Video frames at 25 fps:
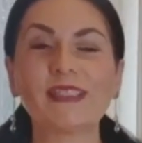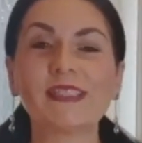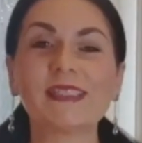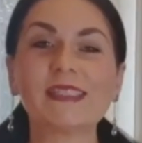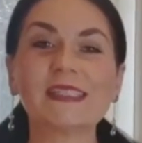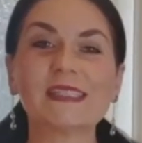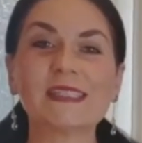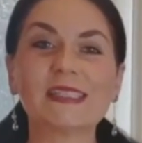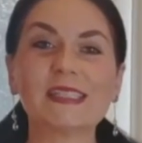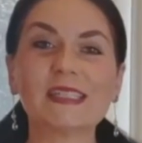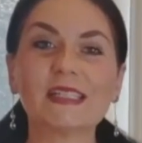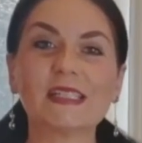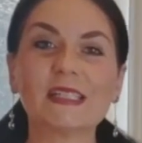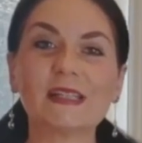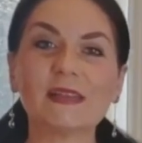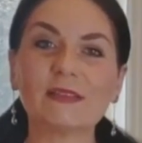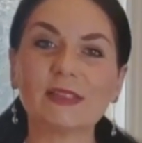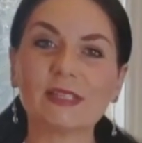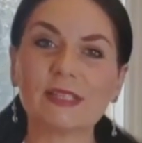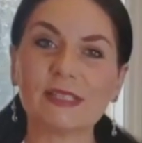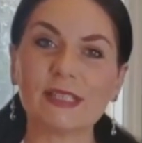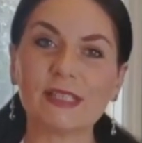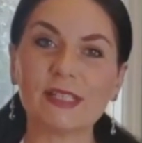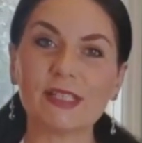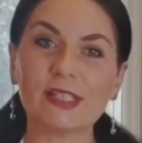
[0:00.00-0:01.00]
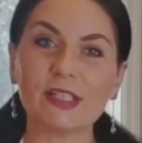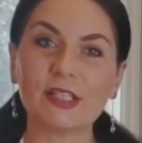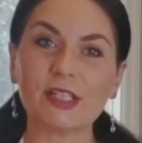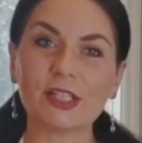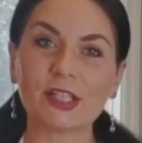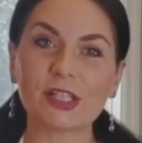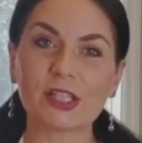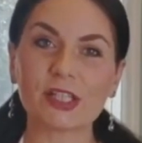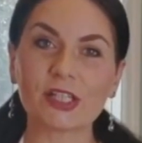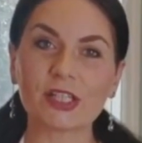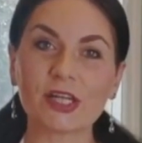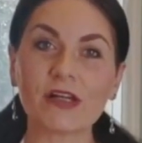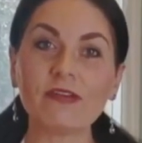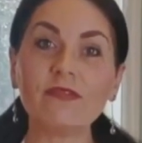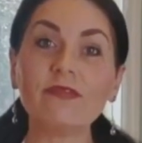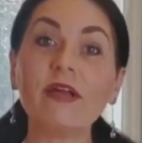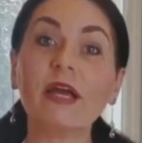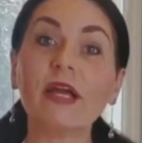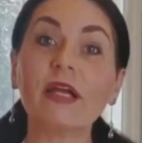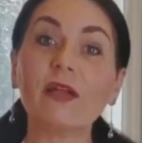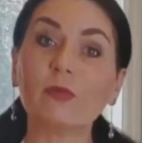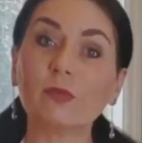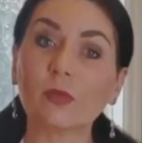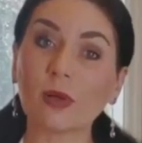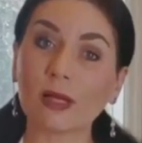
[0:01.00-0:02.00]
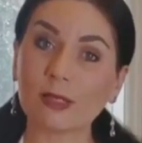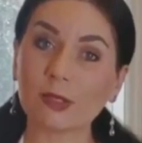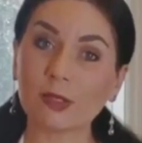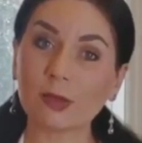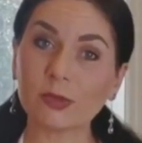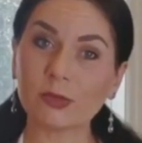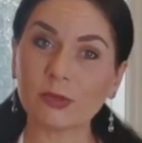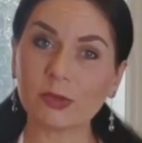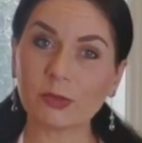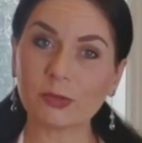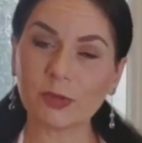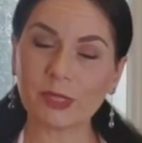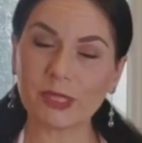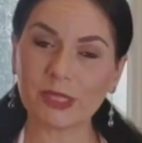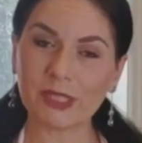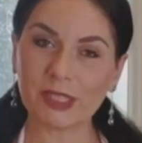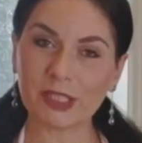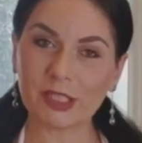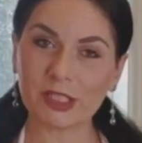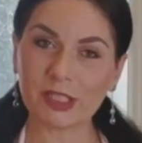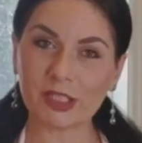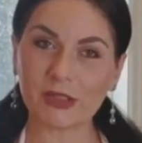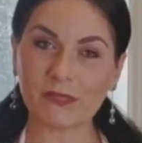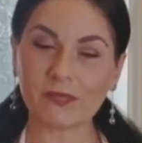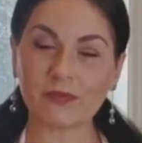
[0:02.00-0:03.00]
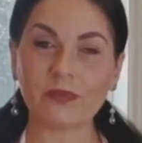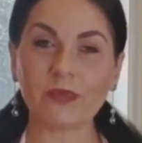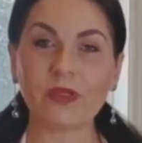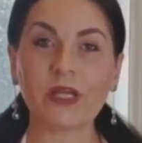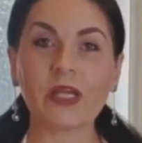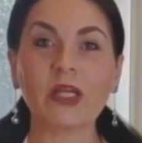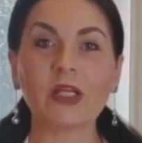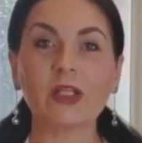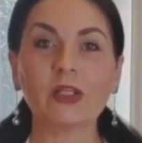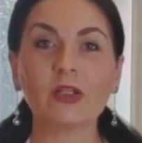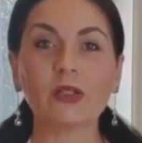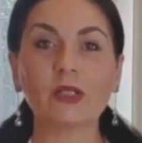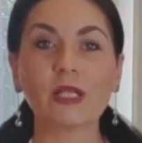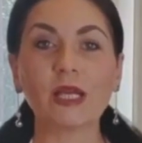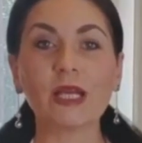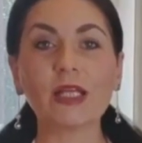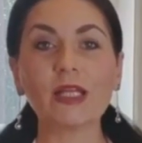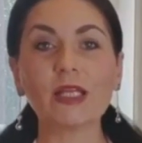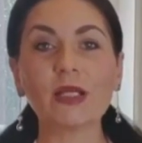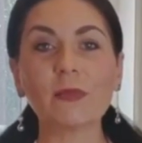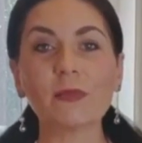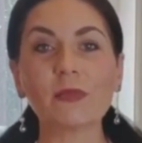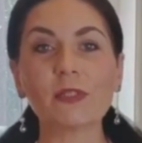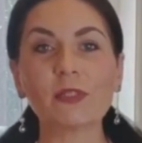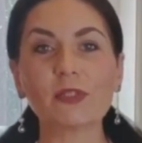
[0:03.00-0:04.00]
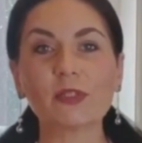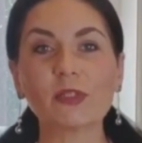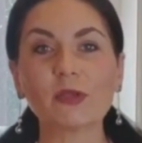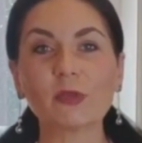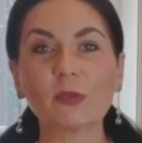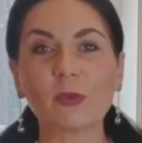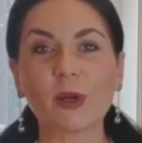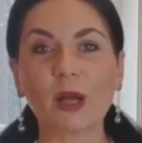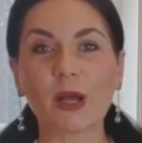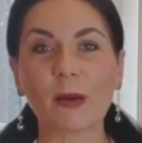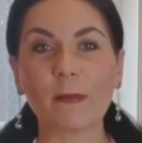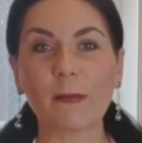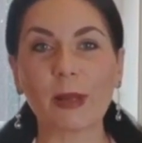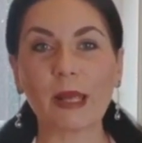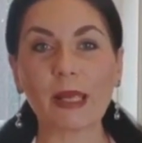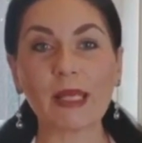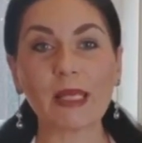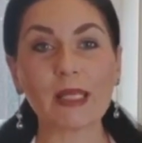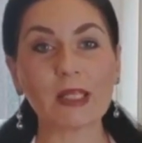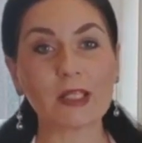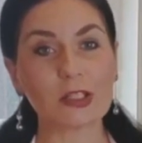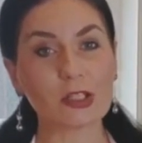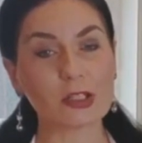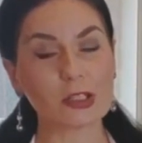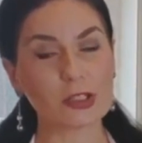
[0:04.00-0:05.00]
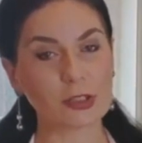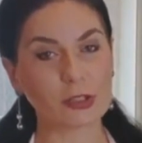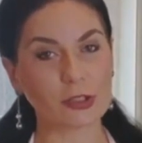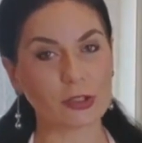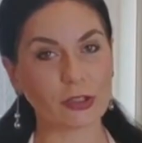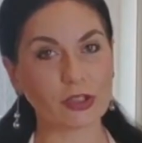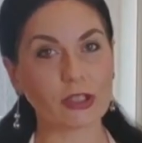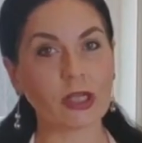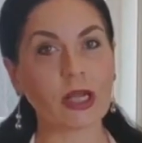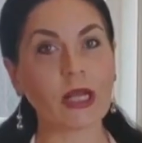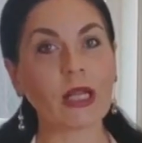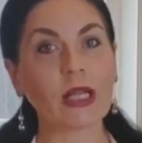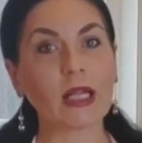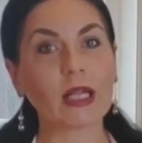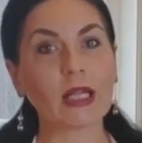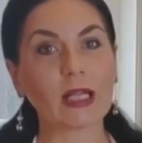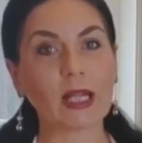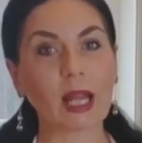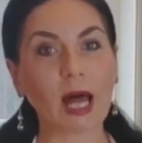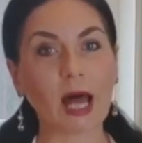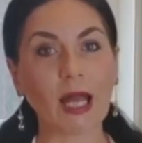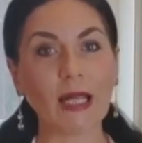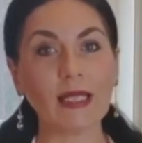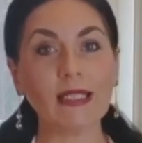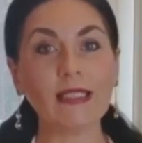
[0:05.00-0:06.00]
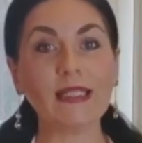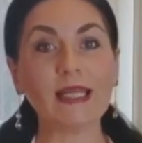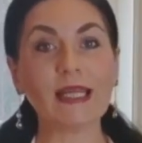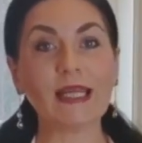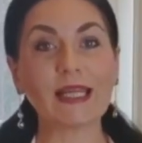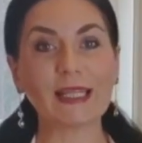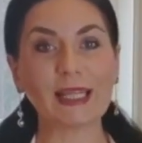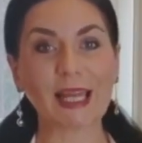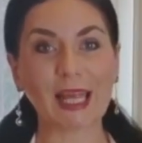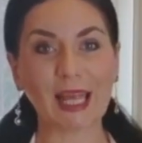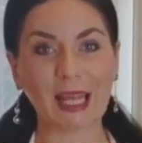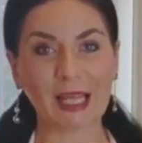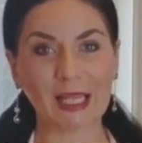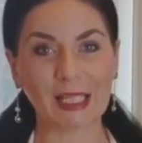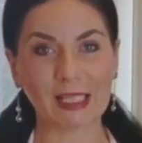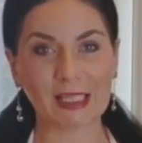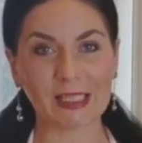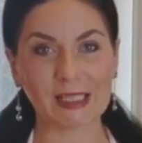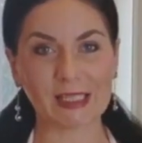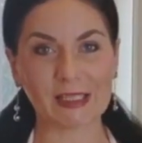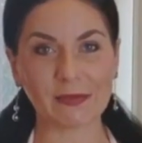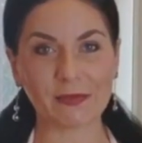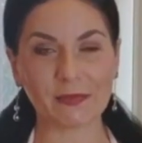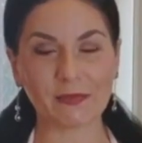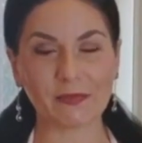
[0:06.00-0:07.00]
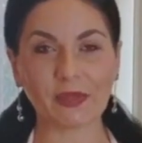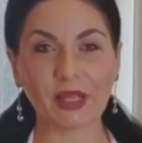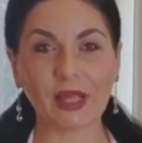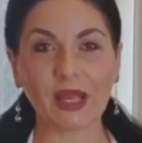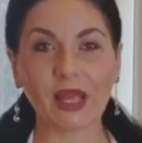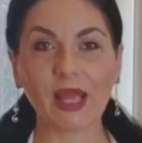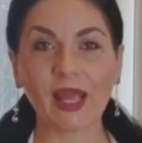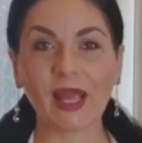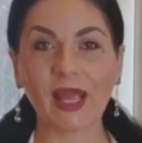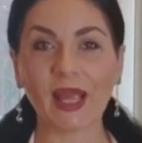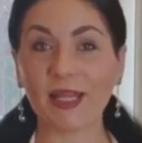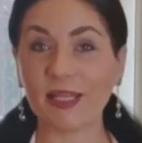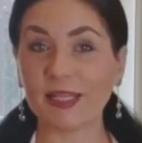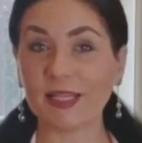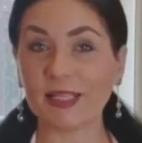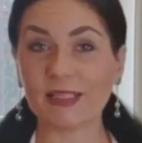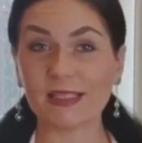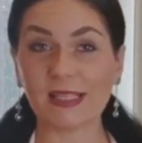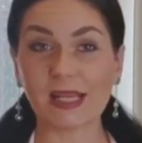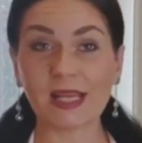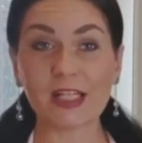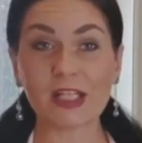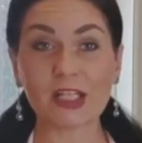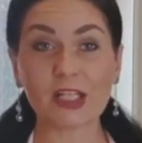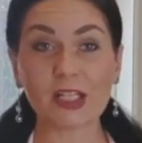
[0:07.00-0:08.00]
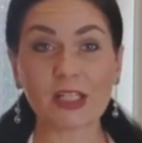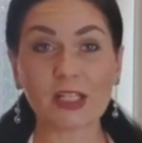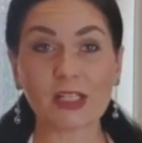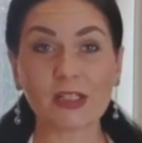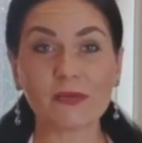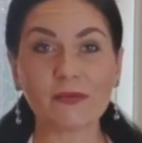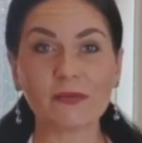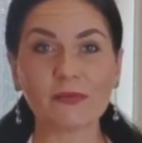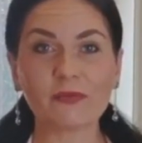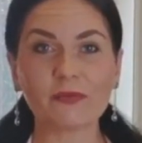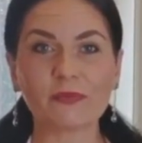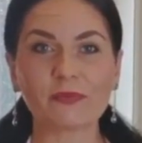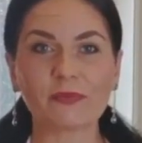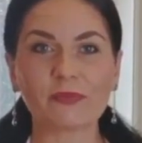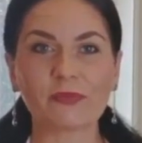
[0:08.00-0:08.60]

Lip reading: this is Ina with Innichka Chef and welcome to my kitchen. Today in episode we are making dessert, light and healthy. And it's actually